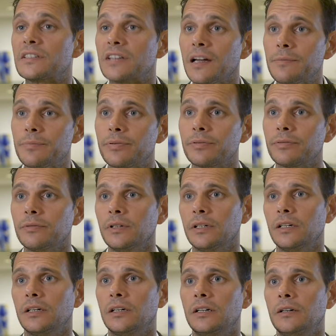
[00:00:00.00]
type.
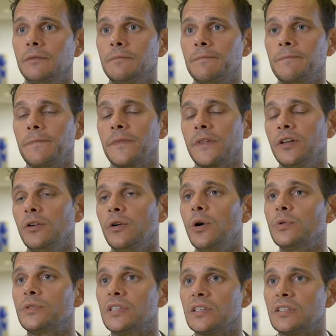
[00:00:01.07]
You know,
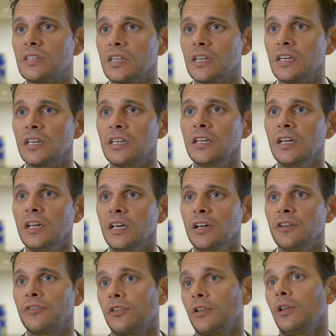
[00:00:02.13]
OTT
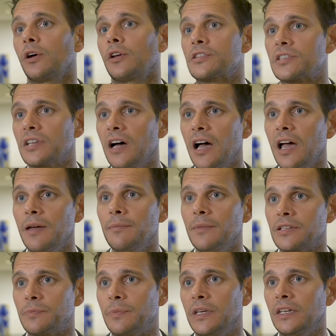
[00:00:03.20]
for the longest time
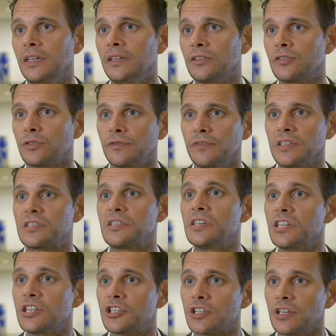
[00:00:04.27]
has been sort of this
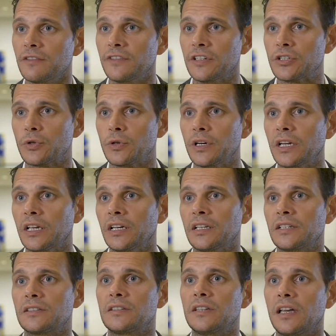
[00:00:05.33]
niche inventory,
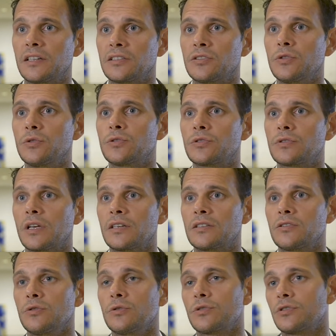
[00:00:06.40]
and as
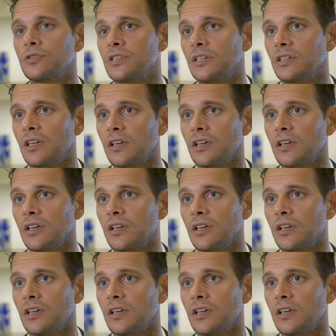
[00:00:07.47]
users and